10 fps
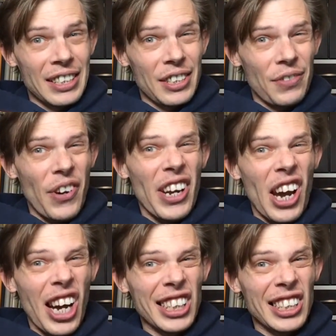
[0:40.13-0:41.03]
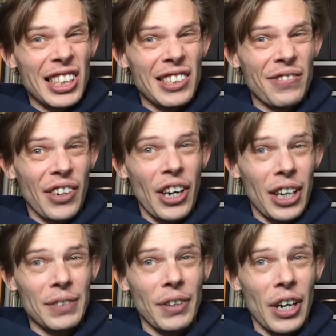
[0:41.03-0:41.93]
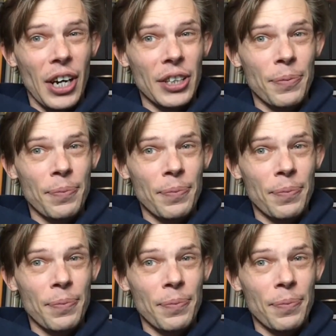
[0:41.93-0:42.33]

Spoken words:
it's very hot. Very hot, very hot.